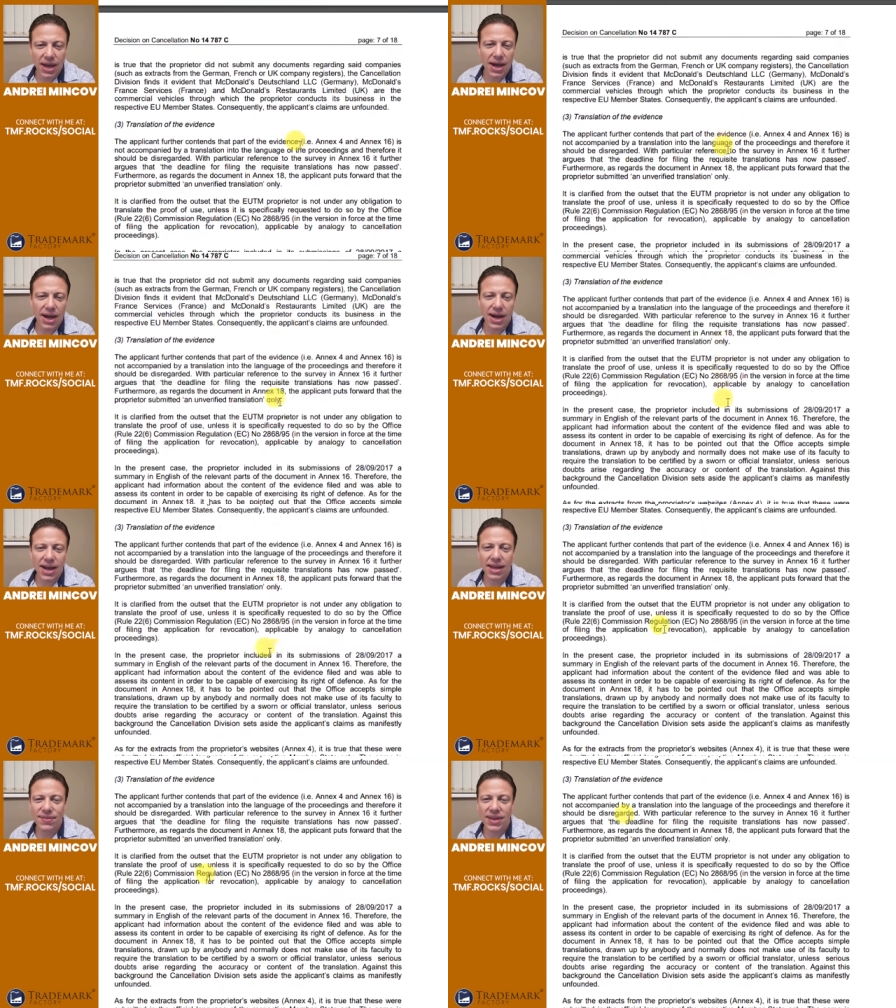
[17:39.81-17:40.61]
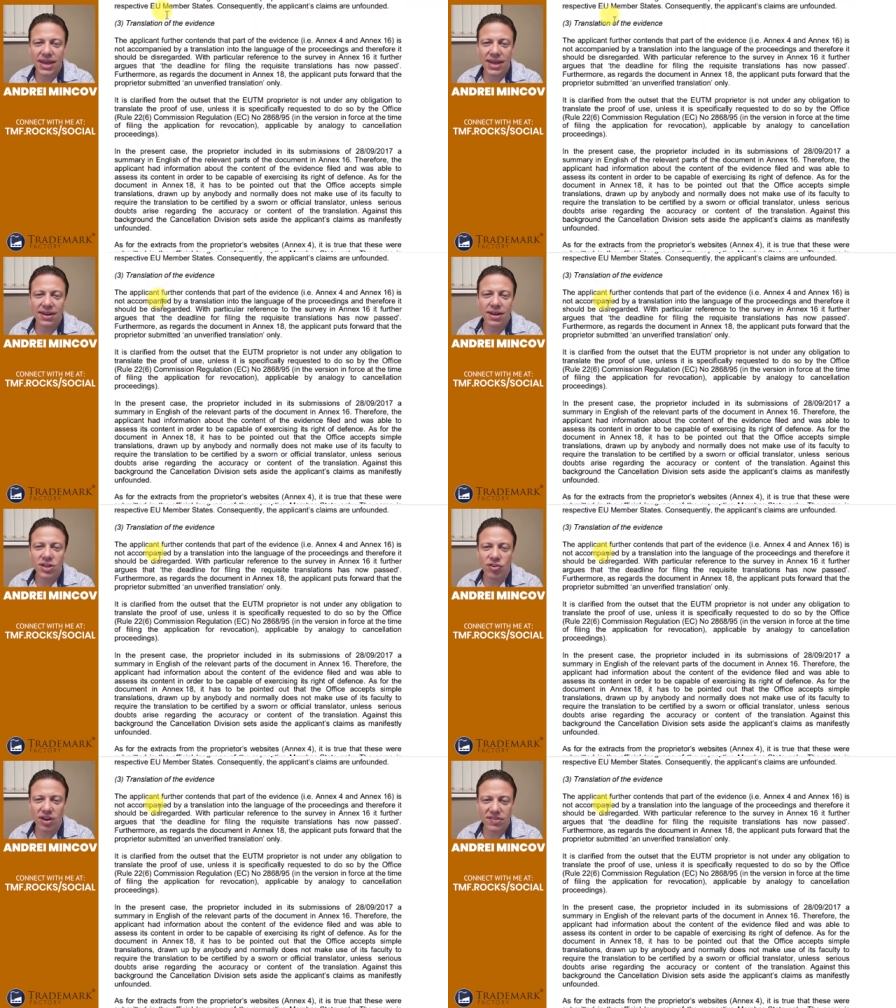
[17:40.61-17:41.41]
Uh, and then
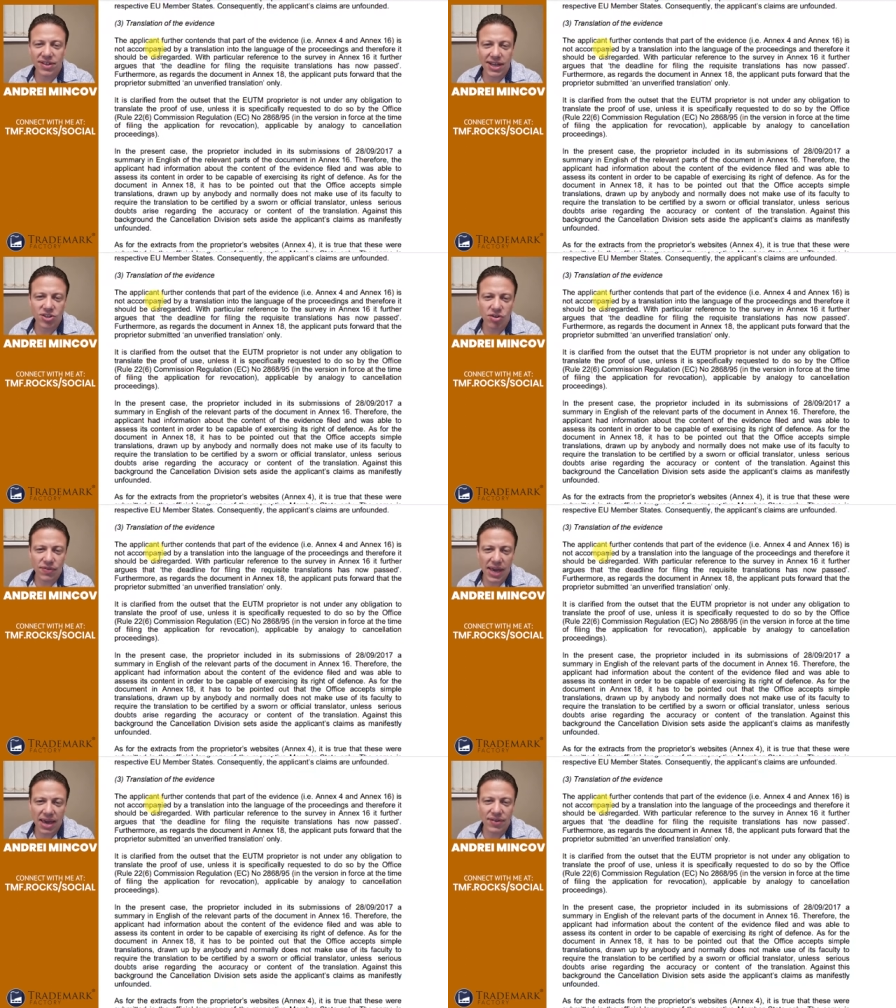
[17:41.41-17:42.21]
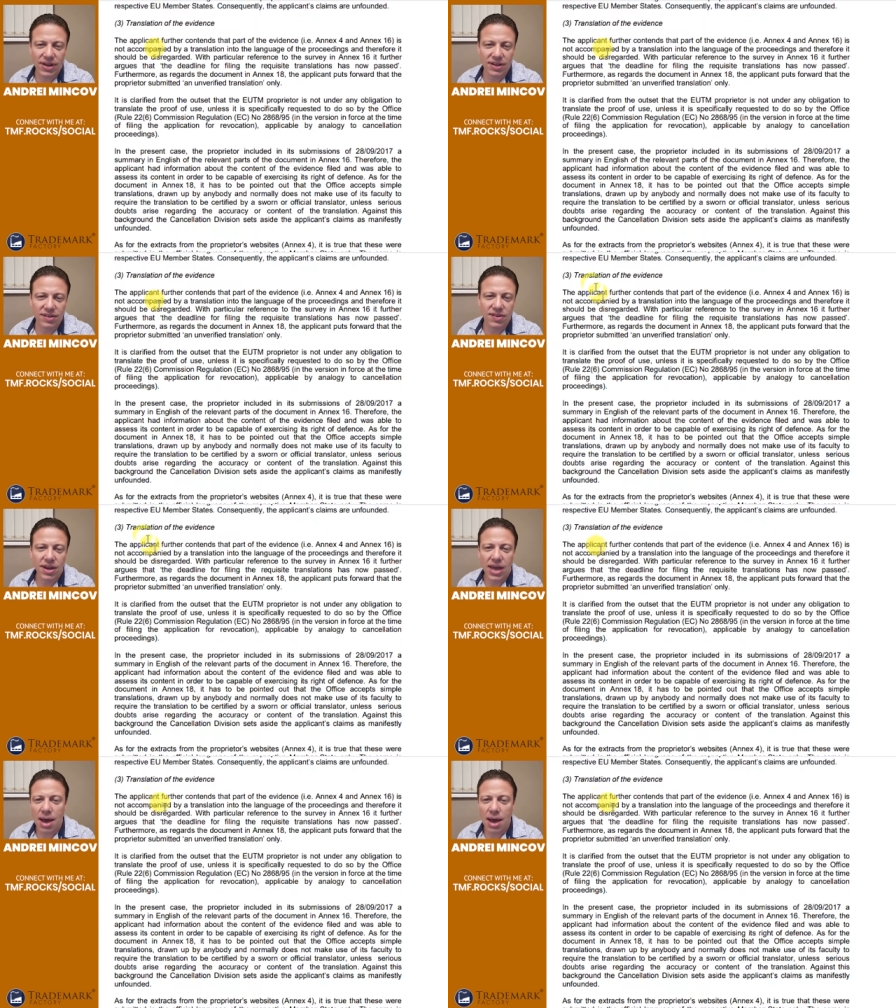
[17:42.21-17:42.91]
translation of the evidence.